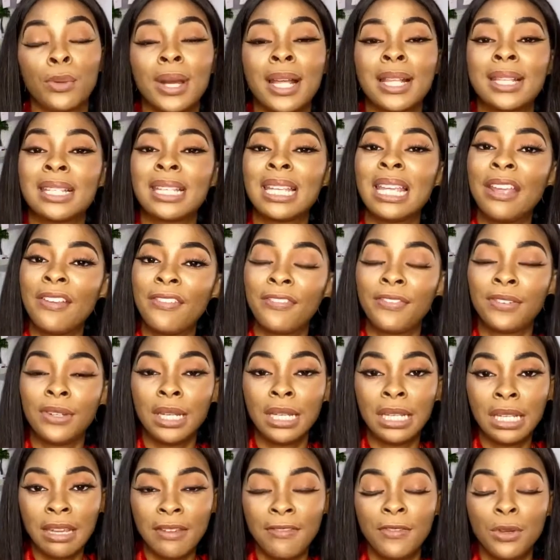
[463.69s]
That's if they
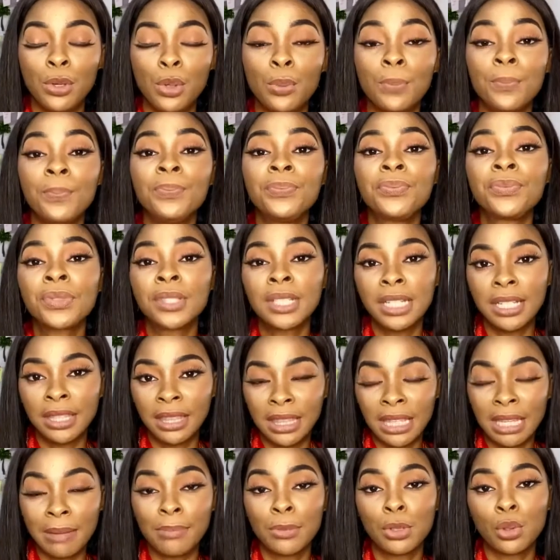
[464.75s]
give you a
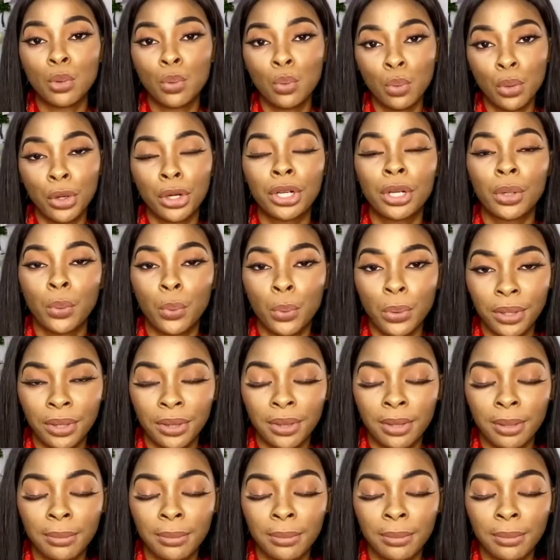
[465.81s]
theme to work with.